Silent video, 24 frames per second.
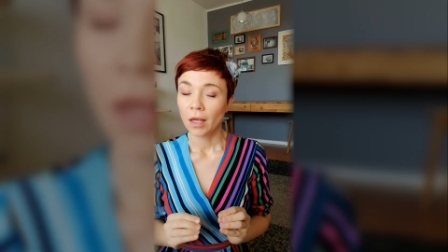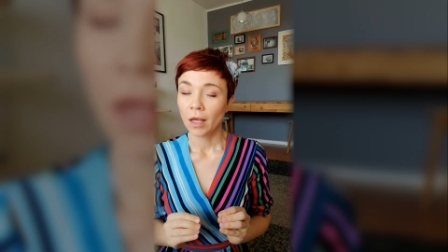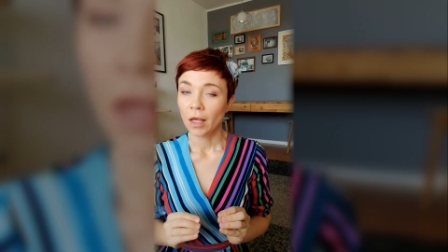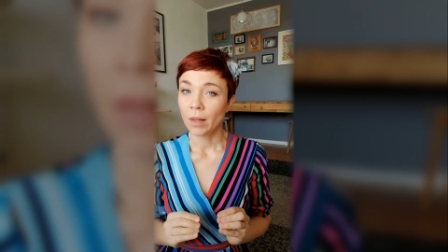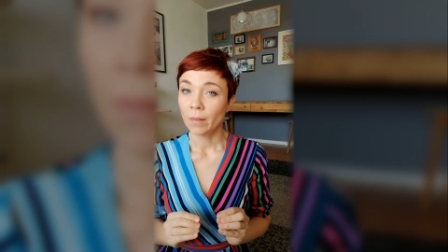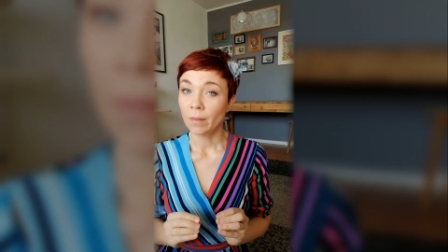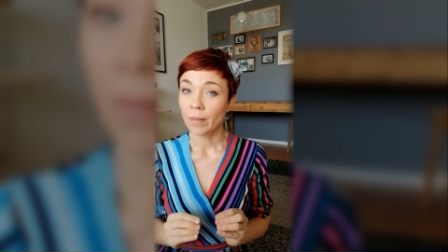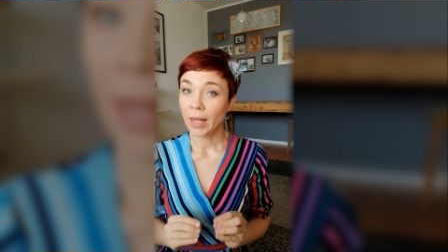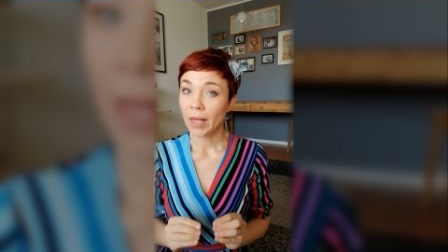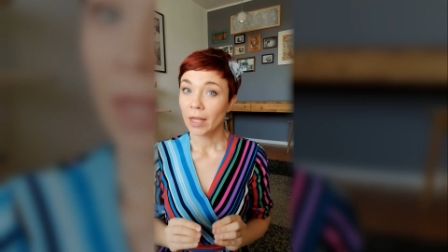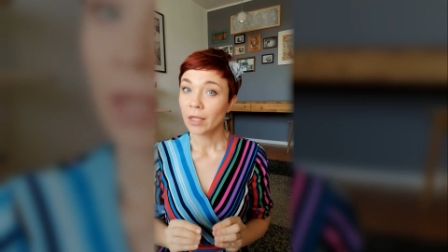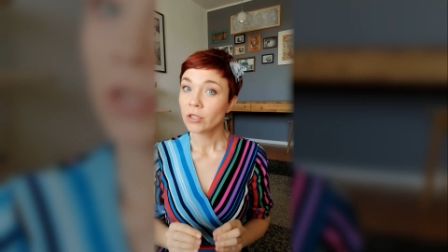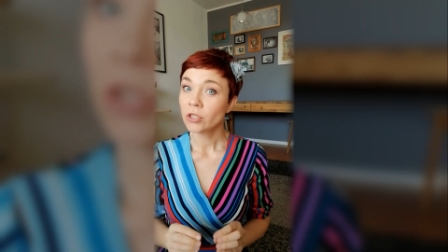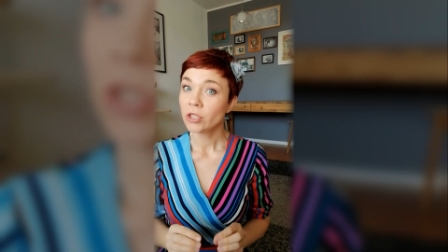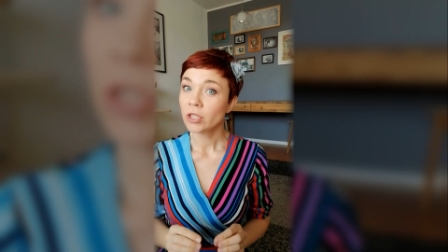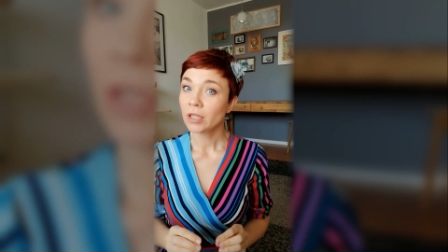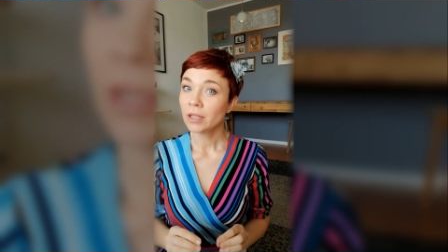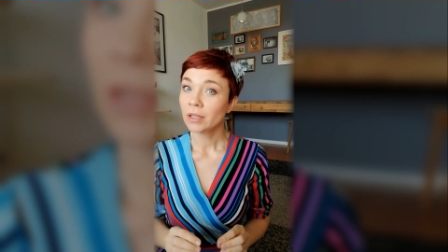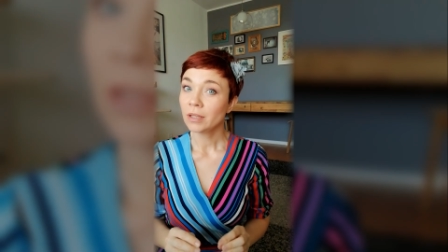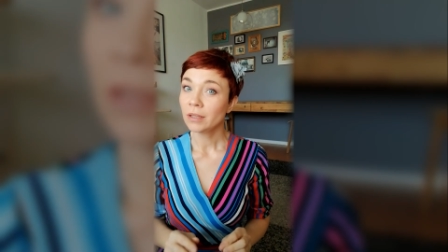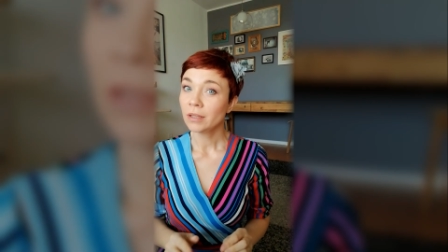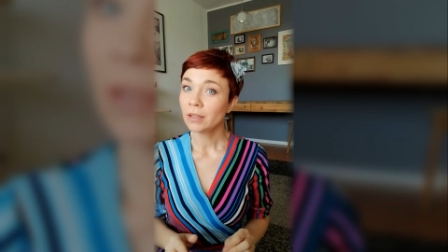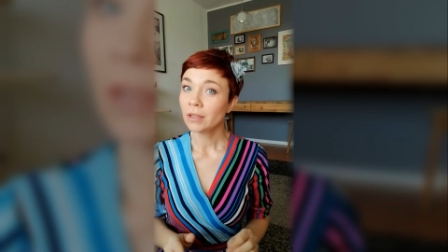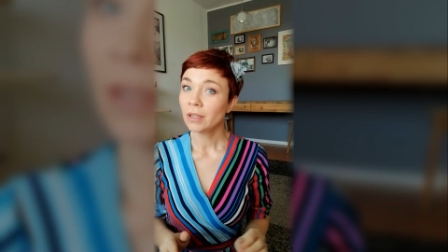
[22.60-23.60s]

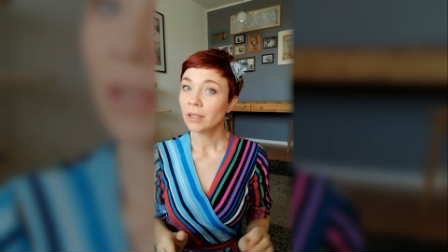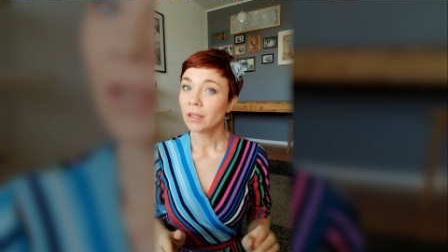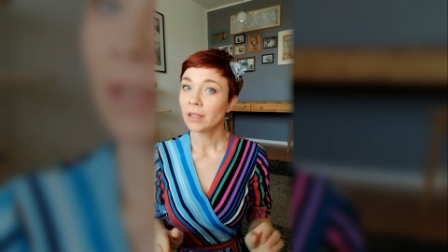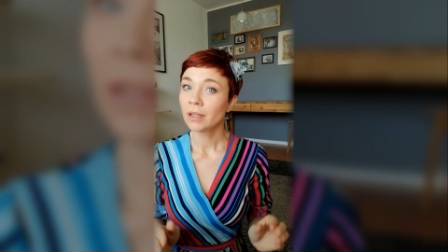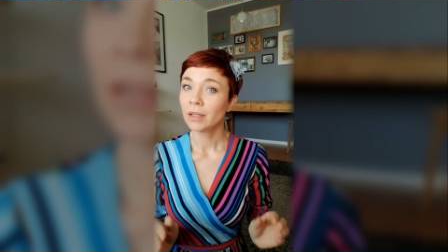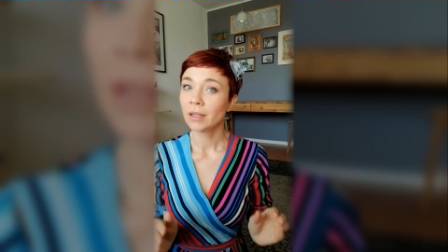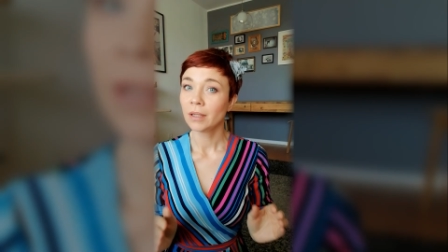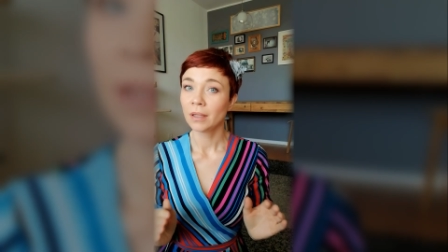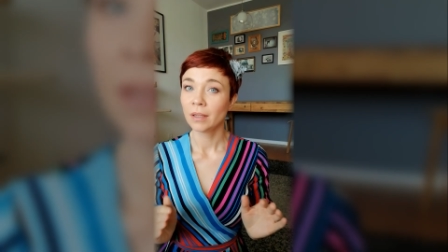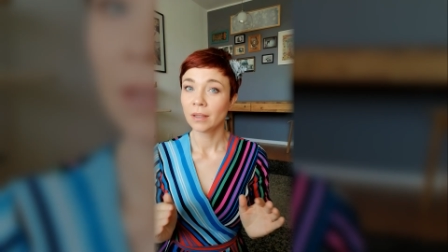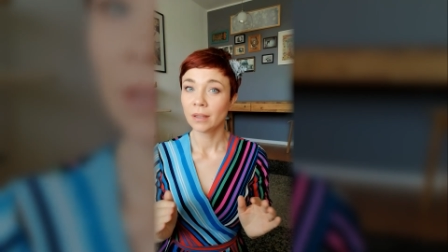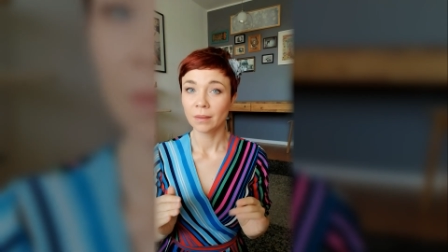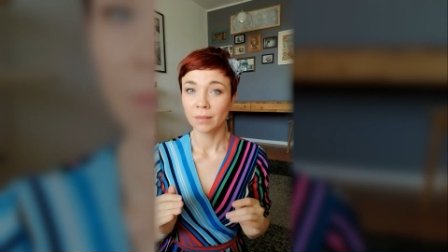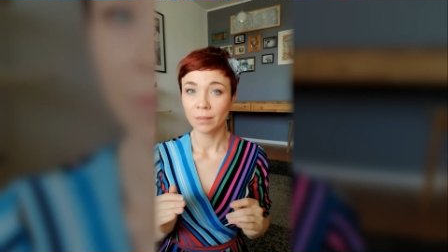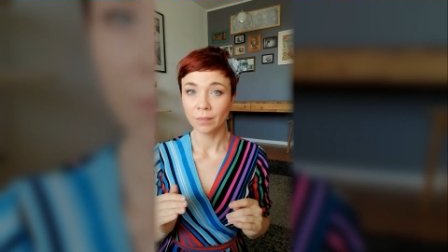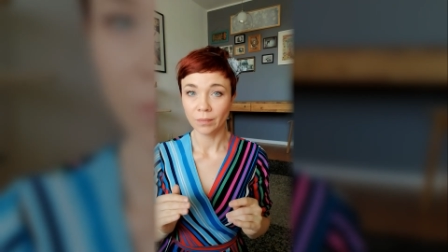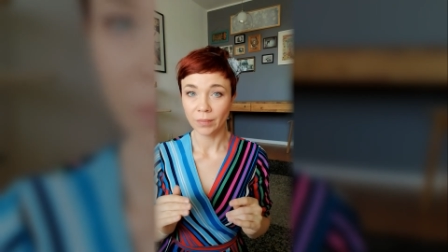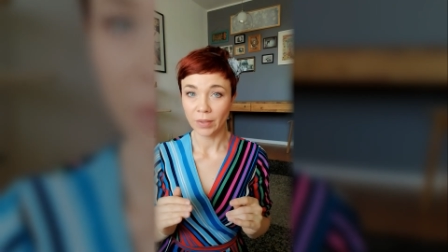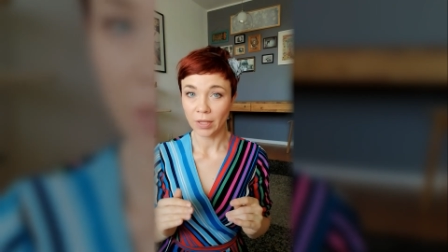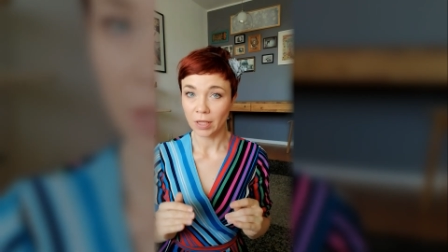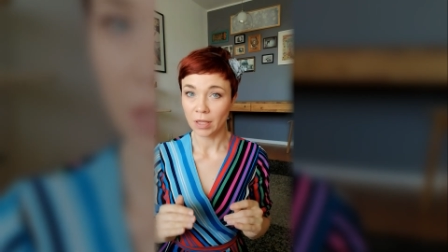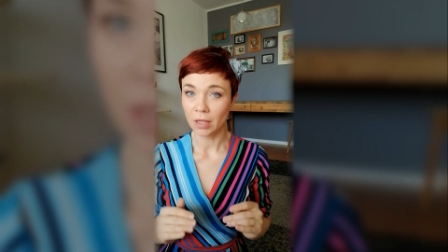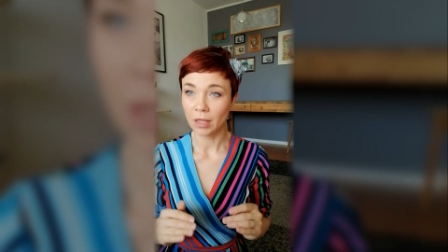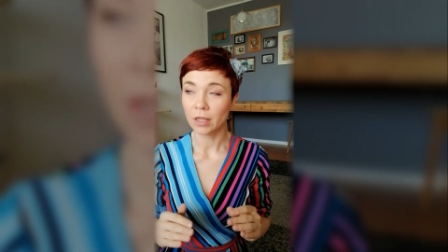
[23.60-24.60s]
Imagine
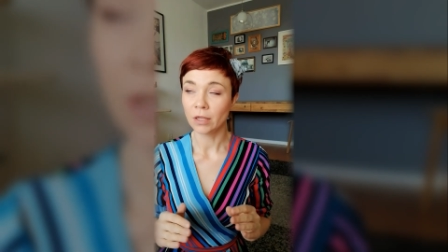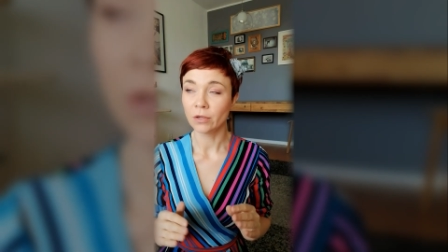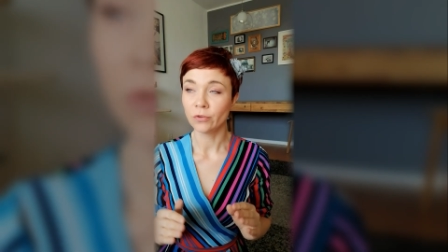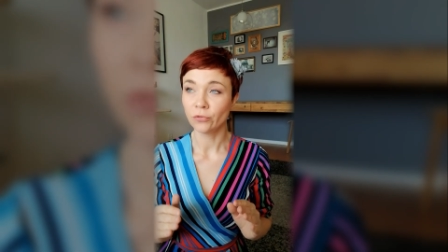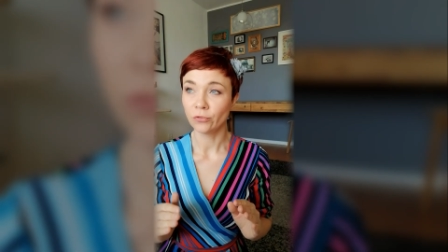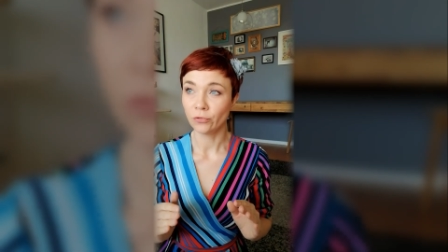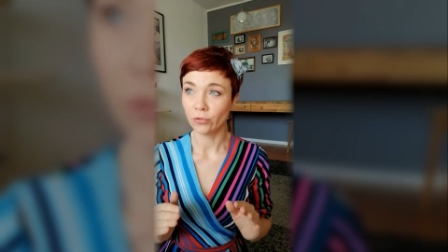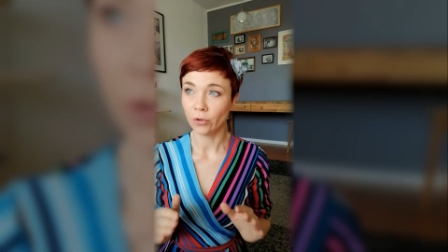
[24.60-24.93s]
being in a